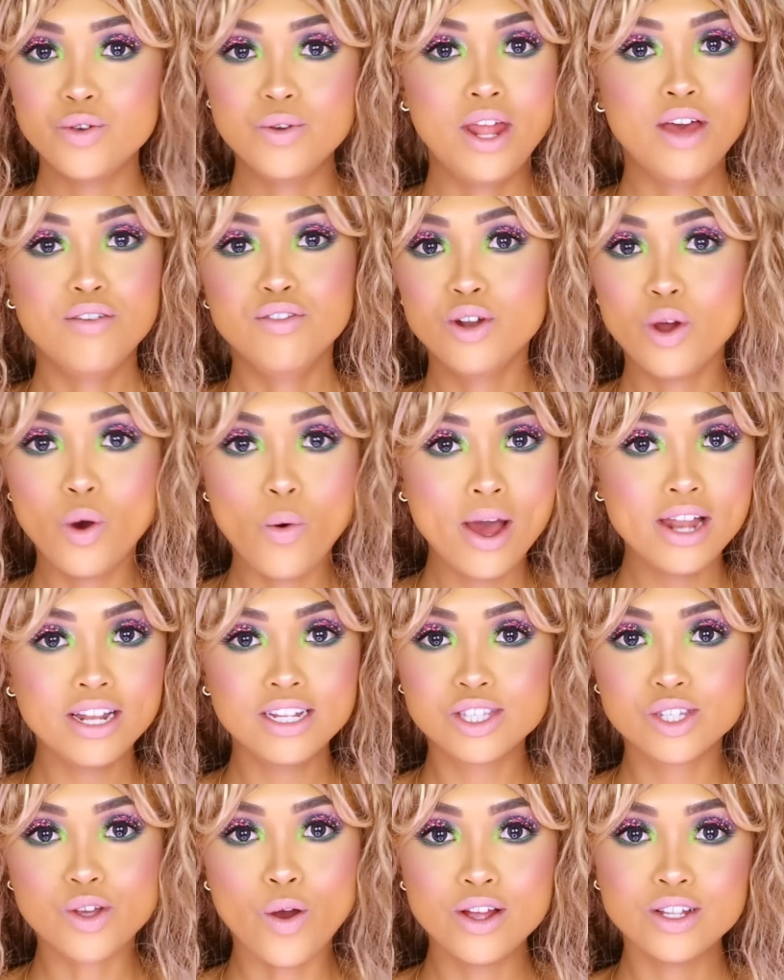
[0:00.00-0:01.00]
you never know when
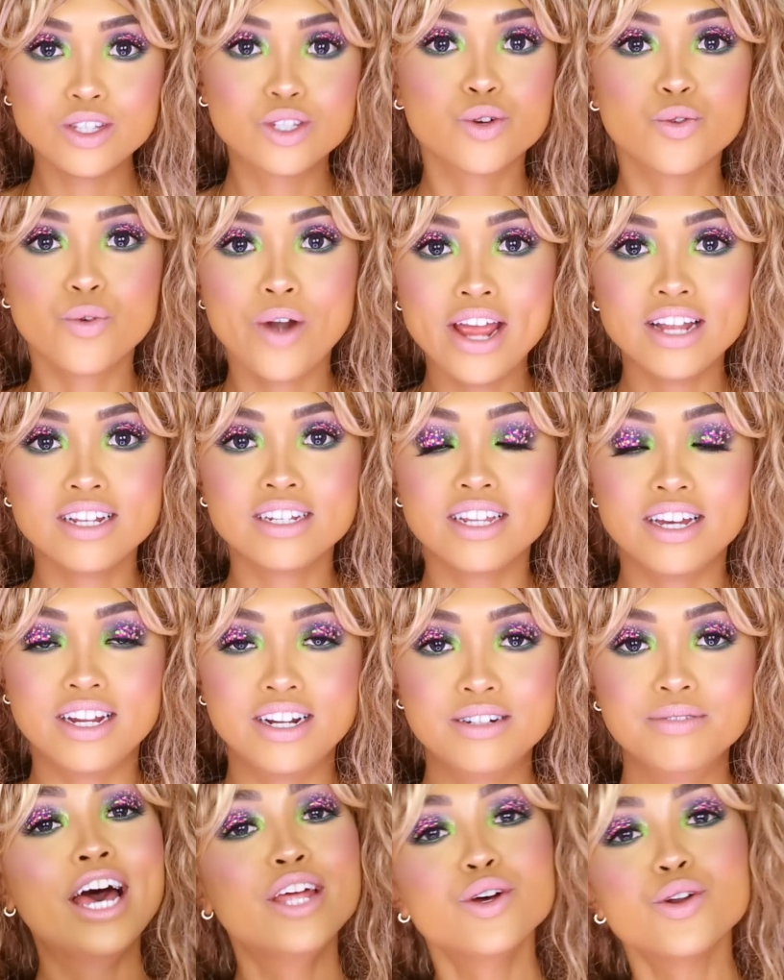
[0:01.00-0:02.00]
it's going to rain
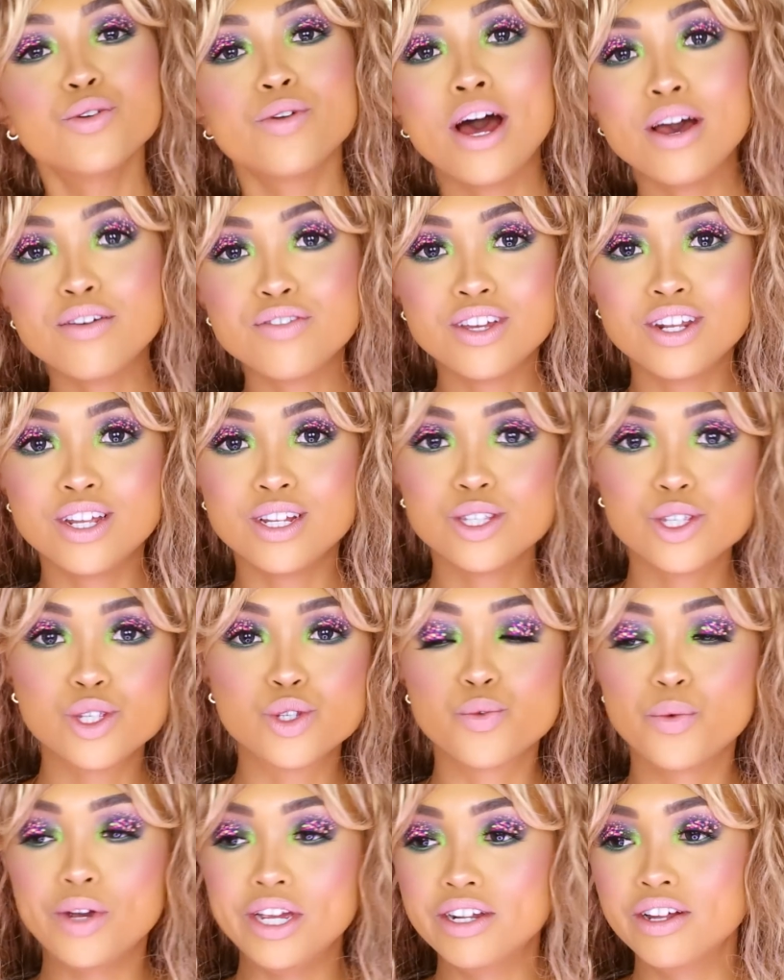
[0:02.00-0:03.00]
there. And arriving in
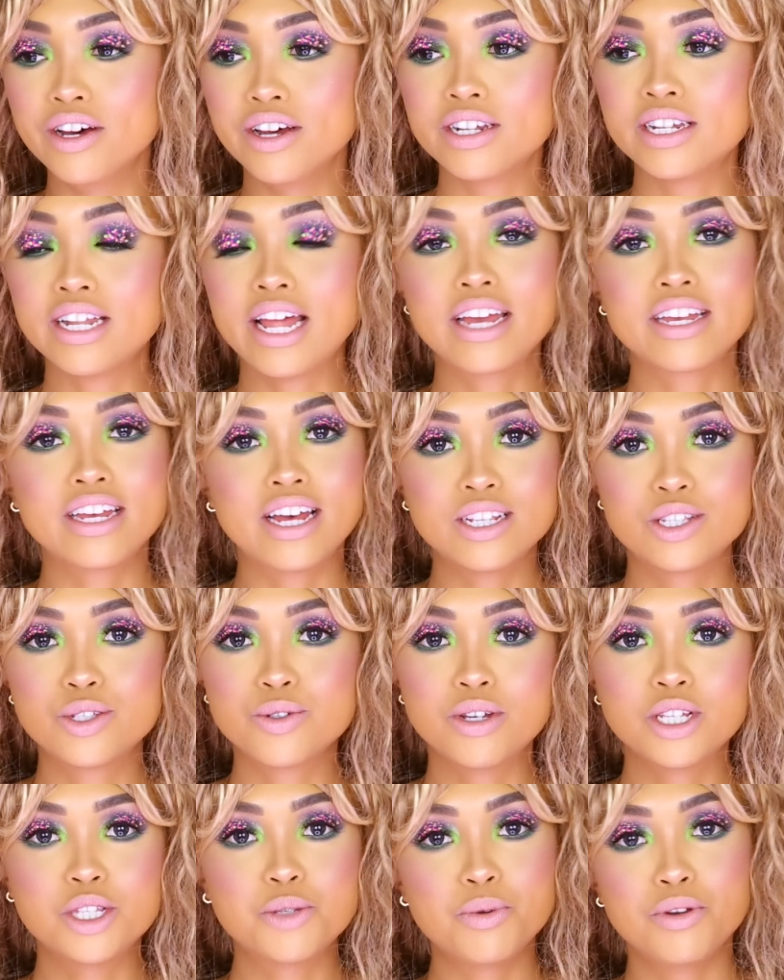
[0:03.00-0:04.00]
Sweden, I got
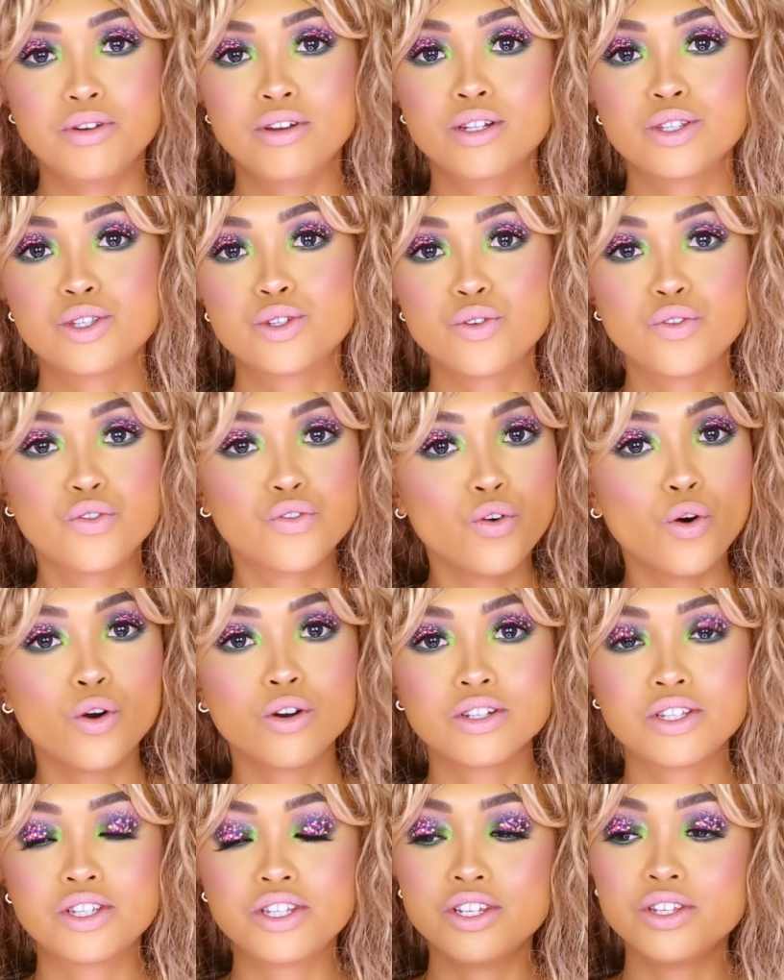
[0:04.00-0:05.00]
to experience the
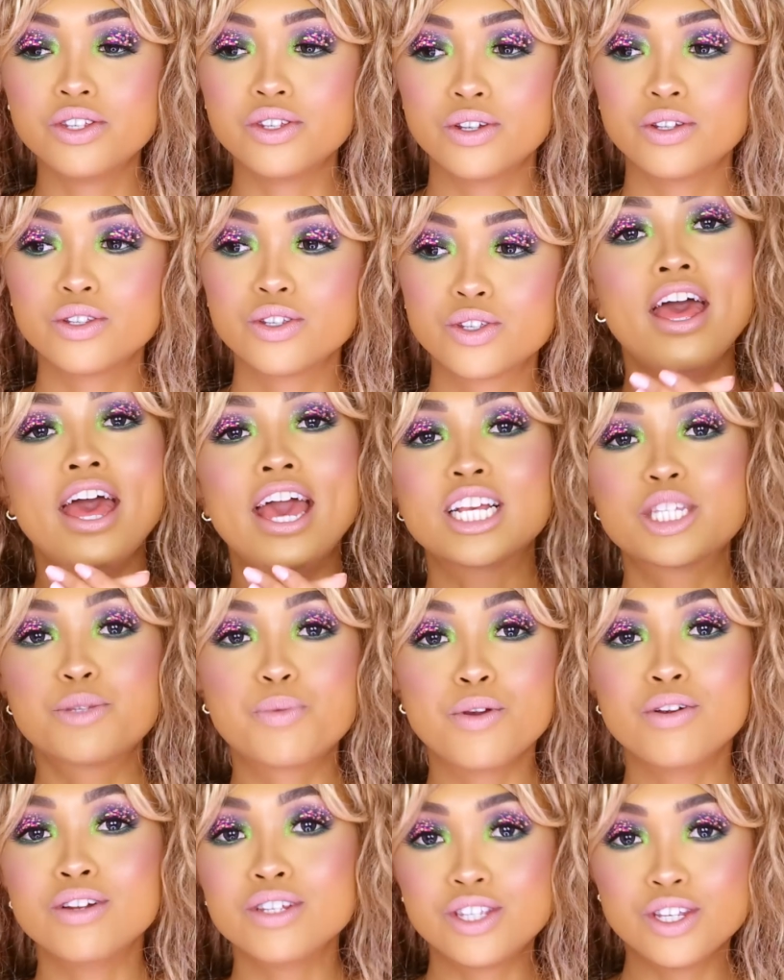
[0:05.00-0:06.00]
4 seasons.
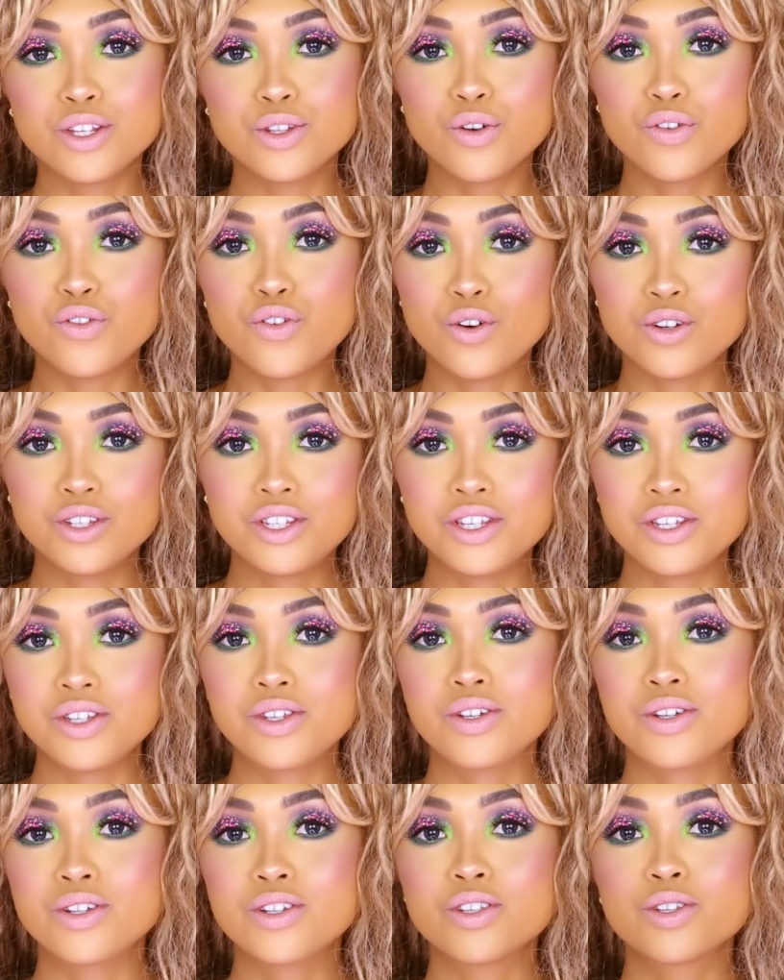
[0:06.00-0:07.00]
Experiencing the 4
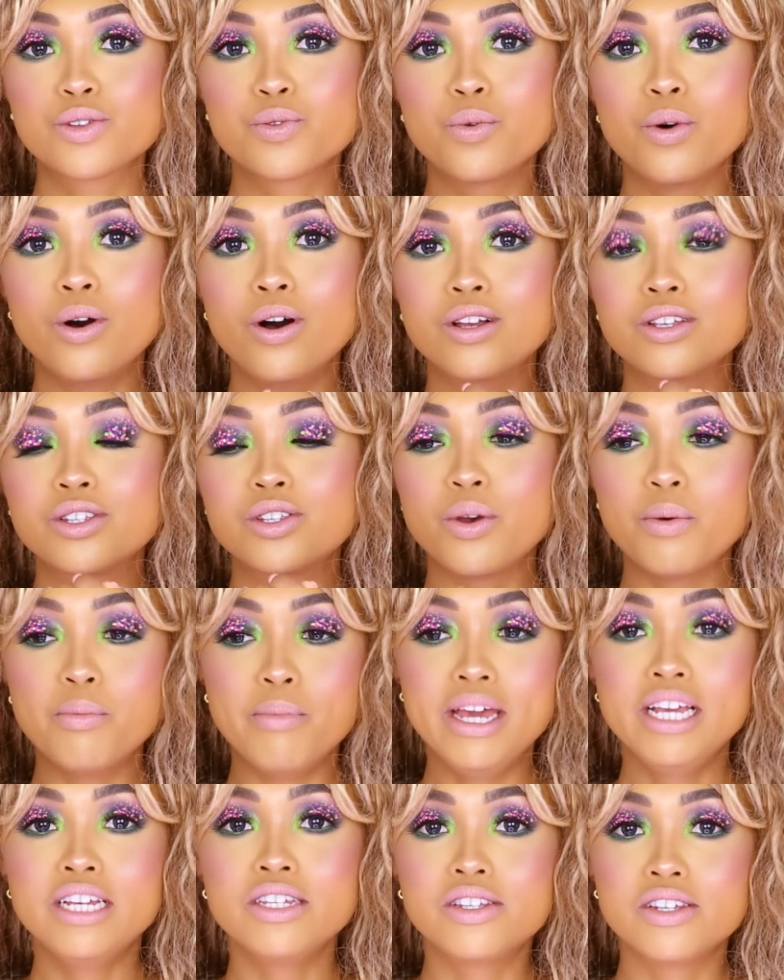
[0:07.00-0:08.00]
seasons was
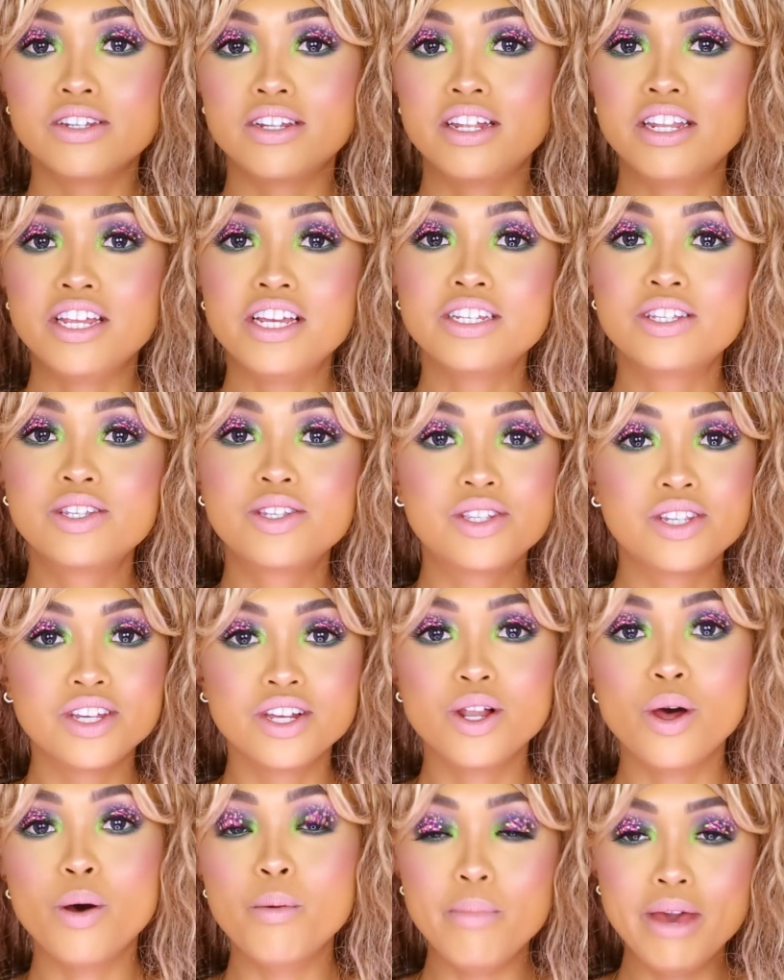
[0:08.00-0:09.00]
amazing, and is
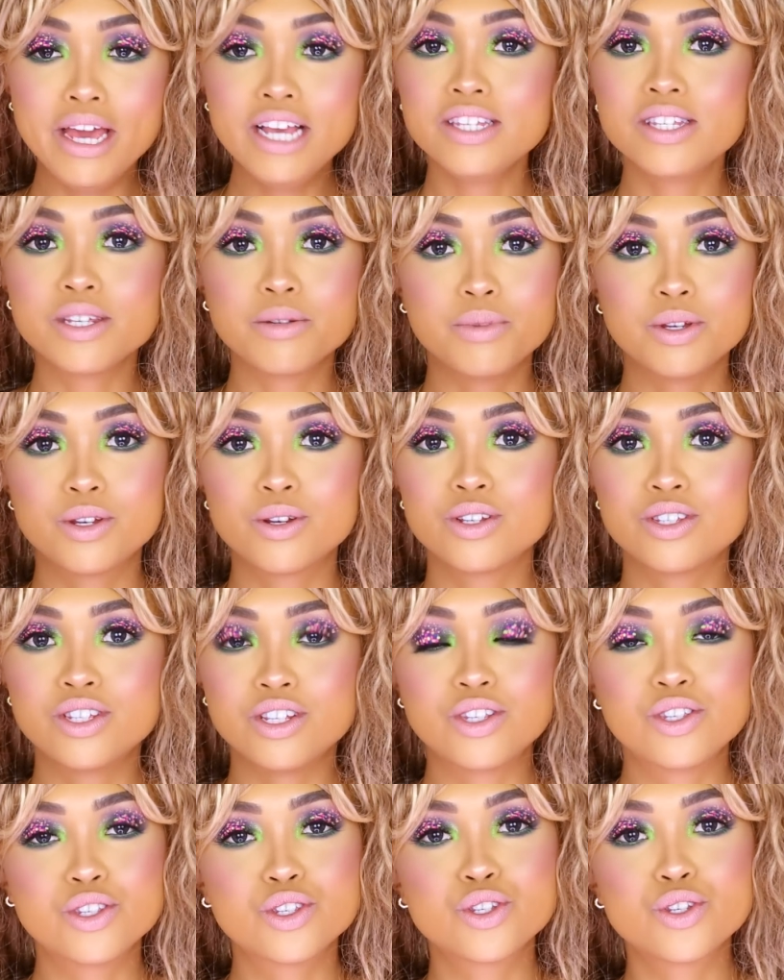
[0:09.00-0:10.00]
still amazing because
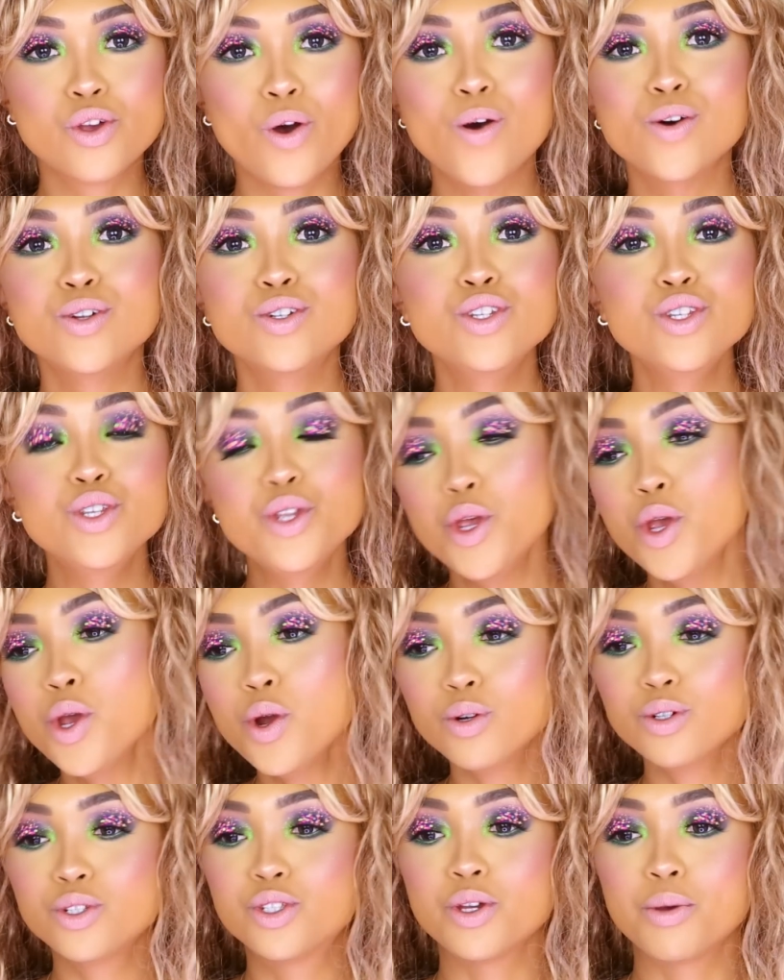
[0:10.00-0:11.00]
it's so new
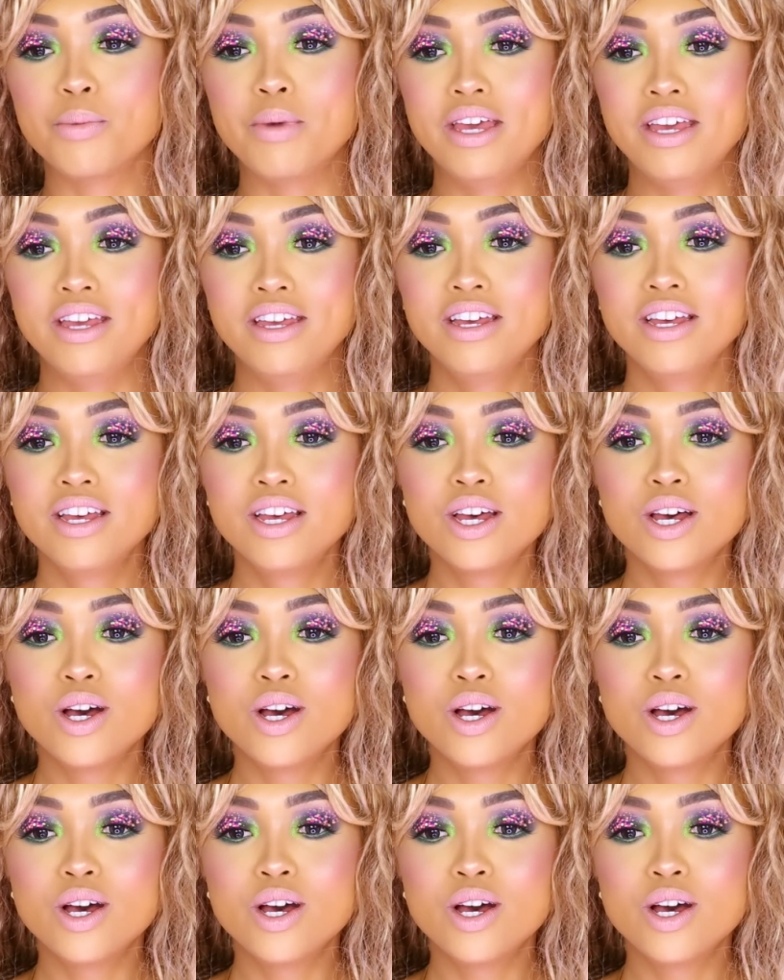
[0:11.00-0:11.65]
to me.